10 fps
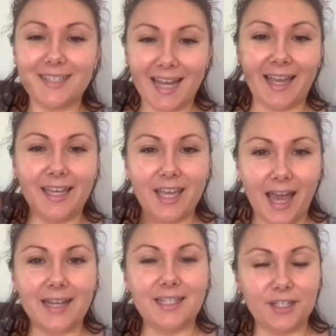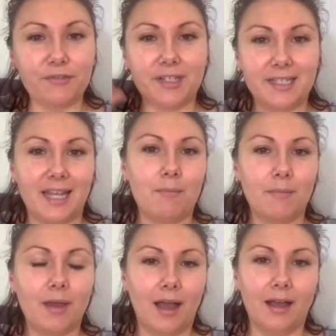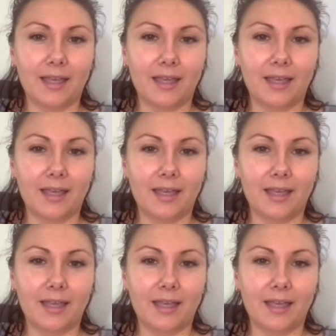every day you had a different set of